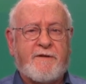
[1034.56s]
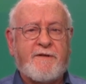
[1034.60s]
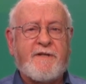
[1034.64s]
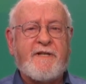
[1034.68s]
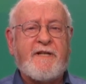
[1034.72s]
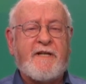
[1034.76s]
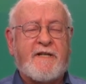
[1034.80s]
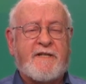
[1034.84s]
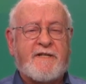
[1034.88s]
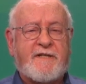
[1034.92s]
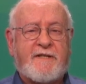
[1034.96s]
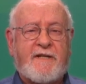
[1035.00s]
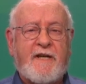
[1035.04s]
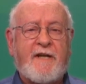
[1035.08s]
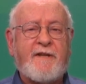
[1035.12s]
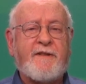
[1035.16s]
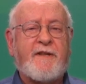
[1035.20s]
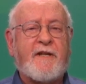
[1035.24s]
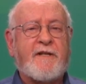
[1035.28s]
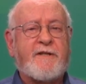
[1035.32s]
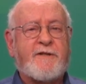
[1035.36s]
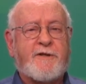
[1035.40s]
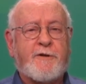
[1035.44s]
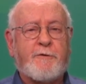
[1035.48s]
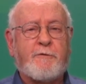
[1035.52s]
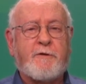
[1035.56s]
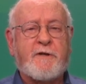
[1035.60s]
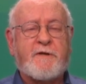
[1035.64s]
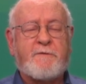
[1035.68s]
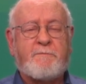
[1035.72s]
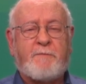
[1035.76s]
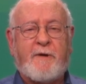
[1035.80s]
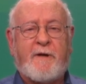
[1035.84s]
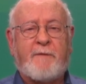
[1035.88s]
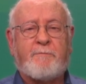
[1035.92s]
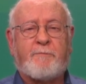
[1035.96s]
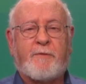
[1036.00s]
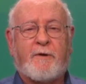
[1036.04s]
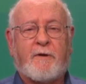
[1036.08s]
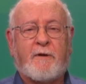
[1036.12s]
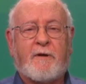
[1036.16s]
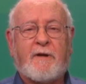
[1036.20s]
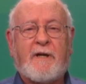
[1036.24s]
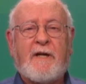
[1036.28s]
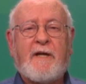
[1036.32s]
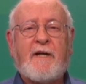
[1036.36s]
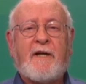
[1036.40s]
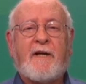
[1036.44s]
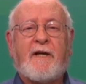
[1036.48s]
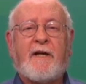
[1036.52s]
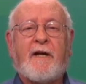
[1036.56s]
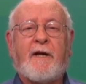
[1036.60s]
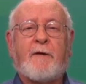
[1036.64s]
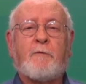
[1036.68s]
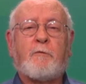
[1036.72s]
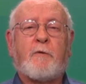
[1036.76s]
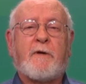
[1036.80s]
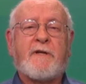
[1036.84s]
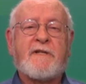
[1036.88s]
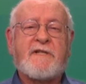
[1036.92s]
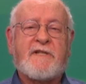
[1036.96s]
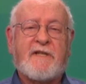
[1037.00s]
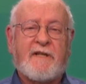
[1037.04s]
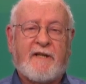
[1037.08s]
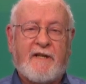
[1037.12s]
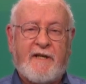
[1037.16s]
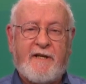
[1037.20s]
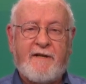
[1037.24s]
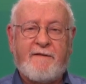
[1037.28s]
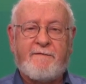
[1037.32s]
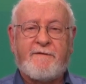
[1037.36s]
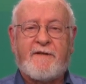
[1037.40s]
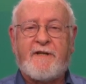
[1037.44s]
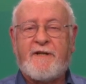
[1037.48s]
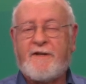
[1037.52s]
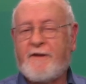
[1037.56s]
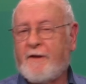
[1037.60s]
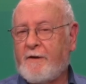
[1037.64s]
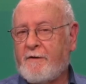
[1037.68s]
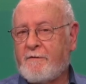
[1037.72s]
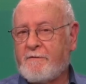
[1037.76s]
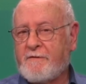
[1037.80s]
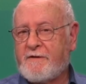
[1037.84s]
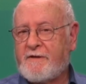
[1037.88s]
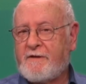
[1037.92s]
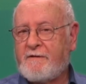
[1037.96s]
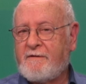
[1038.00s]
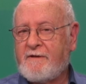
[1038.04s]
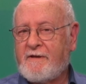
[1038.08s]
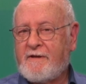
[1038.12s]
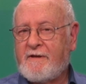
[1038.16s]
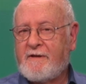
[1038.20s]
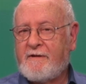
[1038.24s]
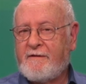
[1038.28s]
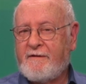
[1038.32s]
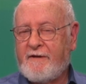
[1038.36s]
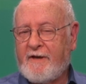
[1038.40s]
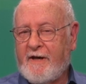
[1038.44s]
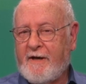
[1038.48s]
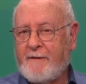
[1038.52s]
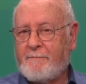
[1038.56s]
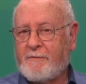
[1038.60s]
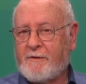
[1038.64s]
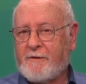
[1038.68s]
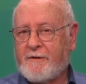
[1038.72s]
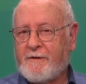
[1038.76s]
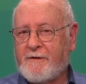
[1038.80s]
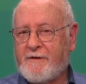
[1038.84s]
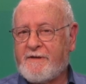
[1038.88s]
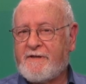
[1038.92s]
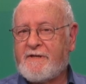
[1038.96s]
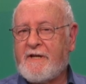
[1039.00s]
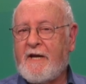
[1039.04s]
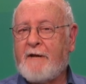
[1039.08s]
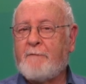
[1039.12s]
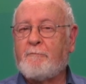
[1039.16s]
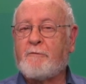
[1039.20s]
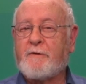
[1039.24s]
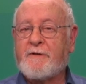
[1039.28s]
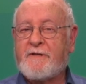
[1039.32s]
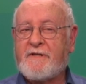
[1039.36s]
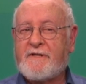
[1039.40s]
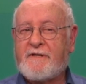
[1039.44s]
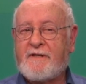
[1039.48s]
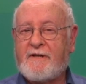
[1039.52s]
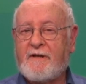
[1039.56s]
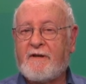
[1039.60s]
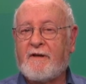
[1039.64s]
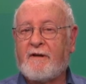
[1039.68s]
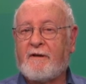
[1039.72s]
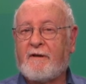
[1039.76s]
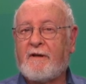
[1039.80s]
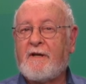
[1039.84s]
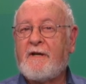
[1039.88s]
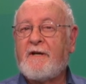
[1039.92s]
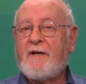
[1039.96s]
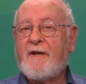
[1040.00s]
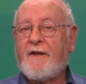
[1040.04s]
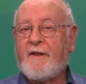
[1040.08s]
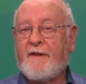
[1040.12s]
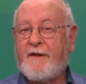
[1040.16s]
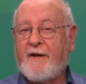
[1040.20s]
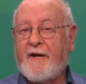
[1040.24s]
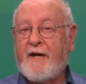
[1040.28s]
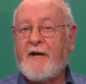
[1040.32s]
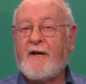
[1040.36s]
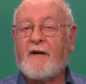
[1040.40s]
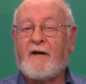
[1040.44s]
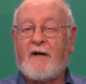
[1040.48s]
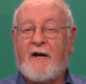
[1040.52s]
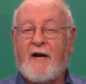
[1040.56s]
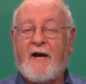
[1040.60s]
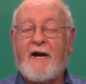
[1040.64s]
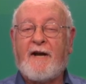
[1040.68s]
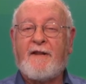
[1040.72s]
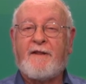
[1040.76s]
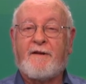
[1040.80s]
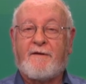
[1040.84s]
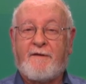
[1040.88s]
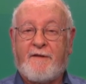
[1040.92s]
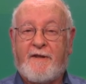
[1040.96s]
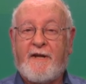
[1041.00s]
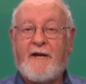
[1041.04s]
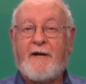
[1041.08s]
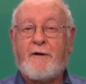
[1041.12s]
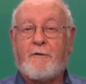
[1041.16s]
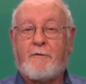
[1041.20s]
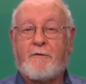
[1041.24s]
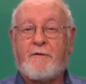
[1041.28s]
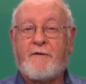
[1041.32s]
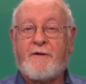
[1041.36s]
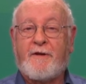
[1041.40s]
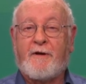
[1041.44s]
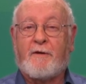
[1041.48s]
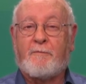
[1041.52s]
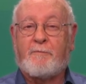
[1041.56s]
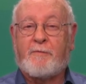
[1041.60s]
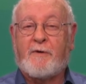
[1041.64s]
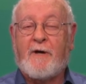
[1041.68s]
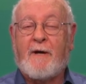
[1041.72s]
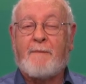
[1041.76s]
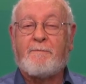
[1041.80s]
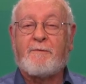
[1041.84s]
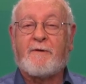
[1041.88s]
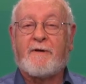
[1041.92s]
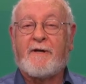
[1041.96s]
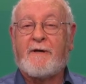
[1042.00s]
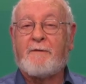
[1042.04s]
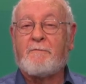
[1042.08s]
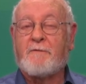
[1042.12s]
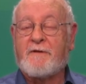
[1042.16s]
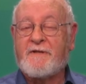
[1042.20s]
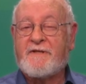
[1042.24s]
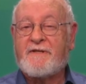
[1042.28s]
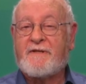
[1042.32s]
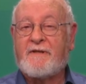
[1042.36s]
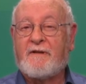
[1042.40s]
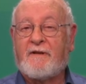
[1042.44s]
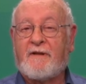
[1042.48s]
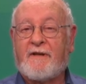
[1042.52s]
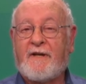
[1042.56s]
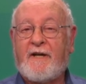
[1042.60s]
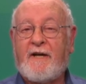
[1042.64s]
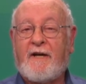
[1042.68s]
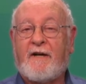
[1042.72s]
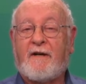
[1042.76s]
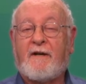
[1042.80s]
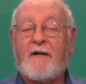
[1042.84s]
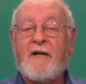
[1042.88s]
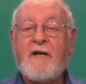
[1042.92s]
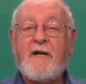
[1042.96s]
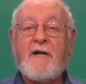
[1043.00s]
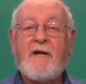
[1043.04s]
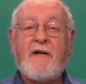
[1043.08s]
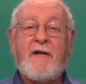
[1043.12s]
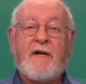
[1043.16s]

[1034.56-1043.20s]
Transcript: the extent that Jewish people had once lived in those neighborhoods and were still there, either they or their property were still there,